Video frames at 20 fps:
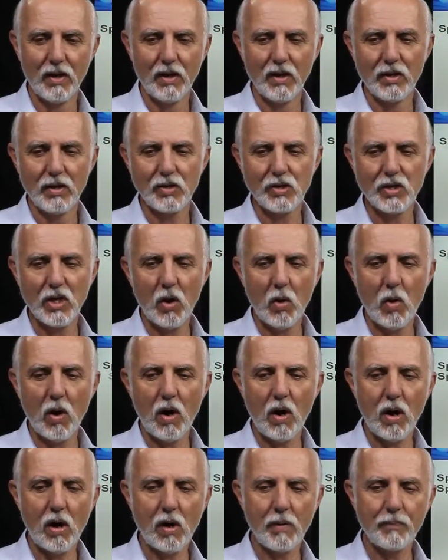So
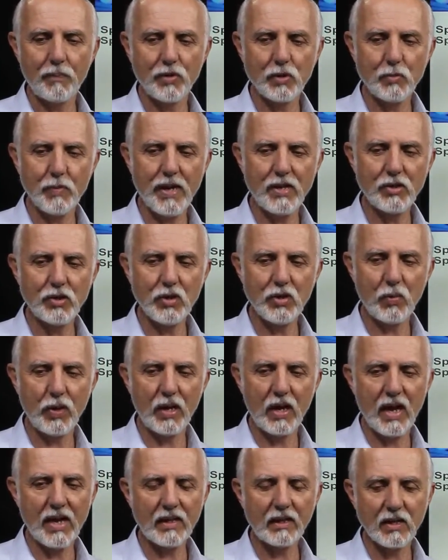our spade suit, we
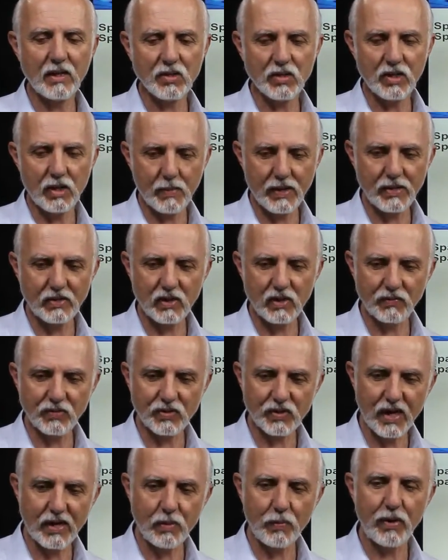like this
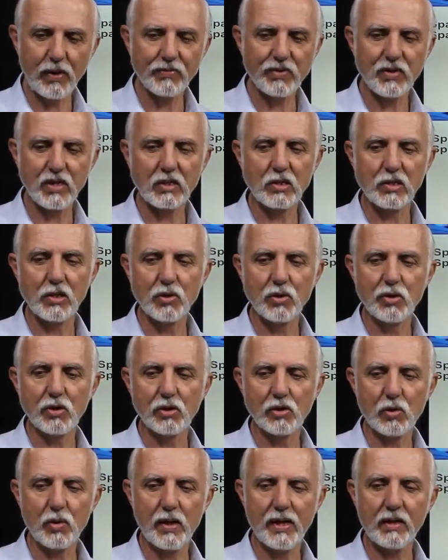semi-self-sustained. We have 6 loser
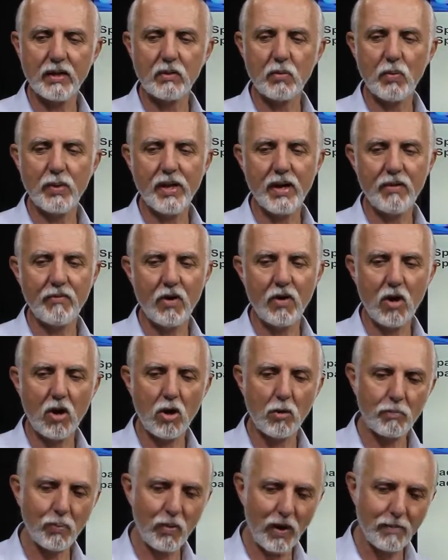trick. We have all
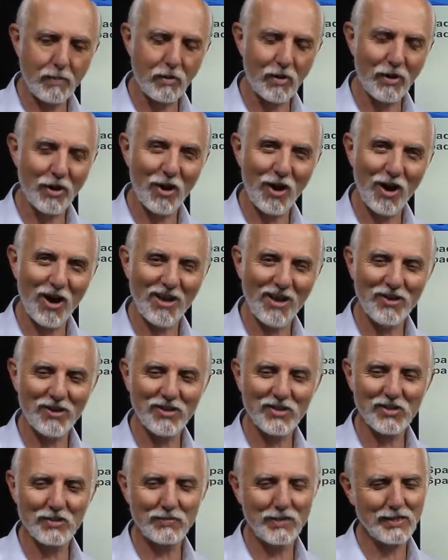primary
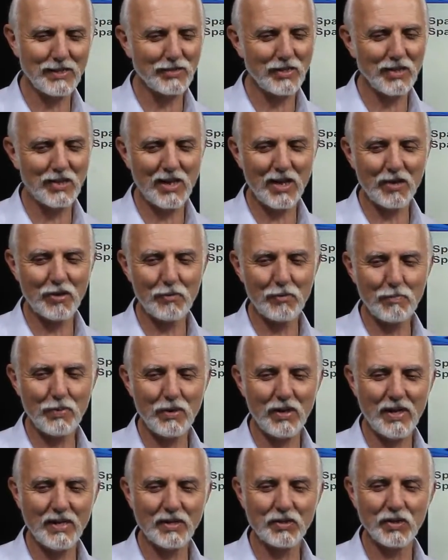honors. That's another
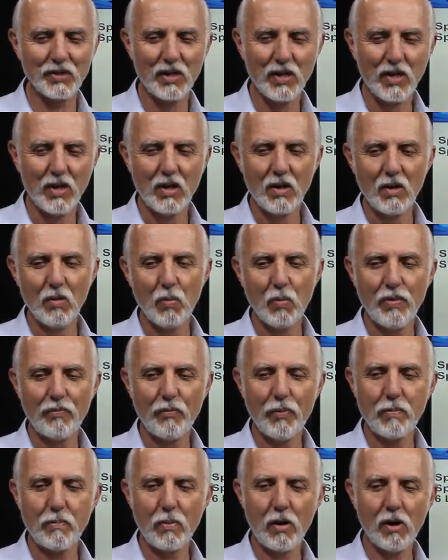plus. If we
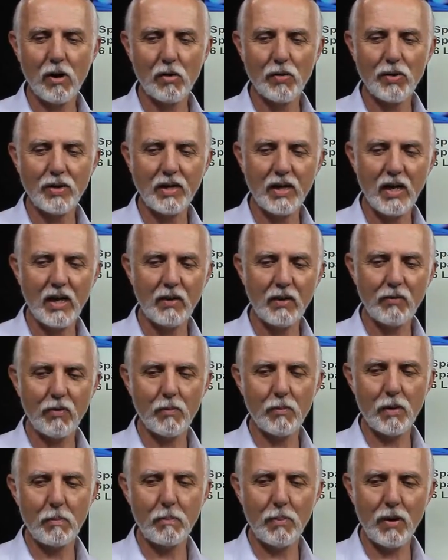borrowed a king from
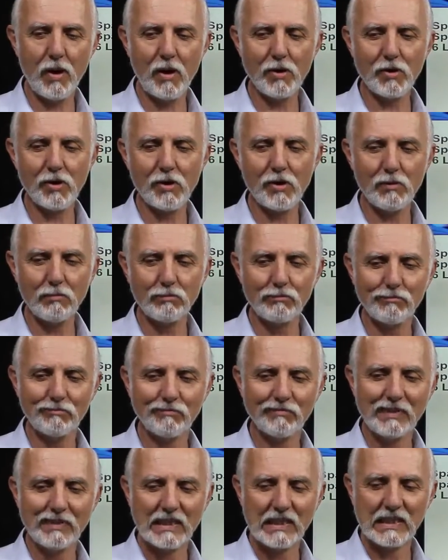our partner,
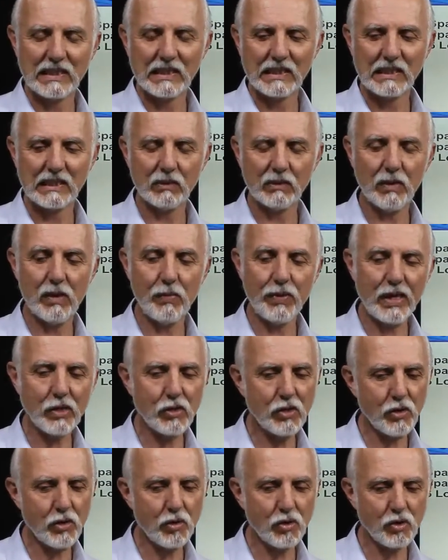well, we get
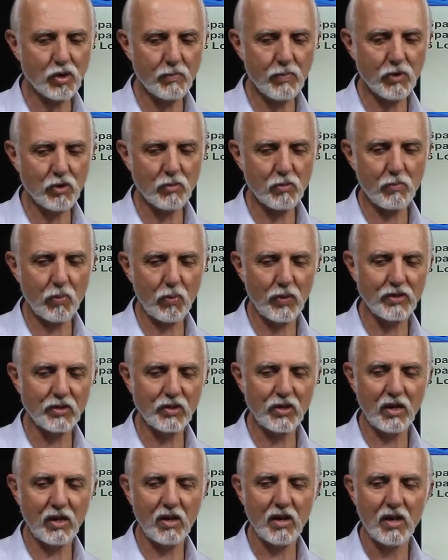2 distribution points
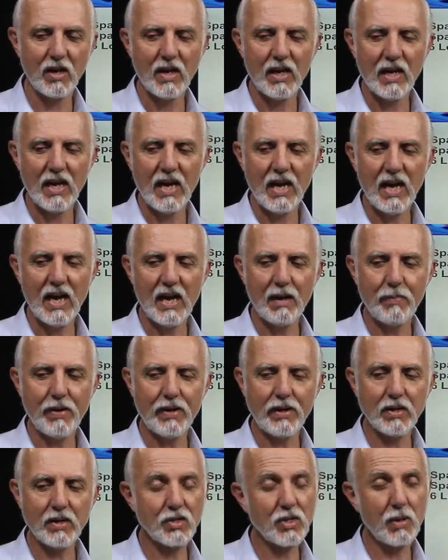here. That
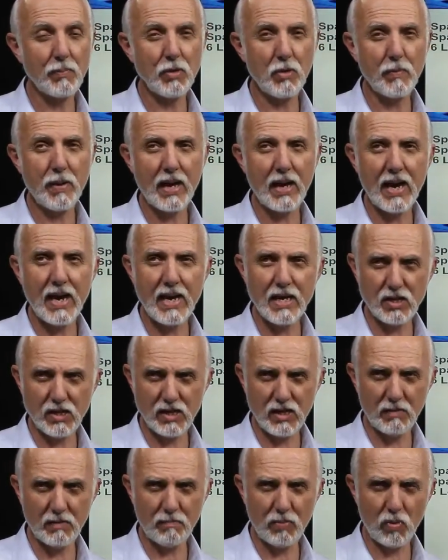gets up to about
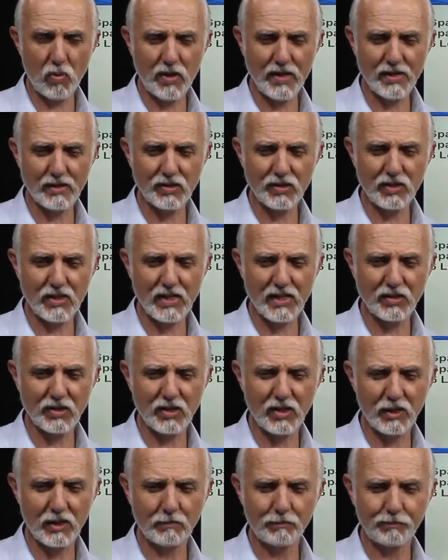18 points, doesn't it?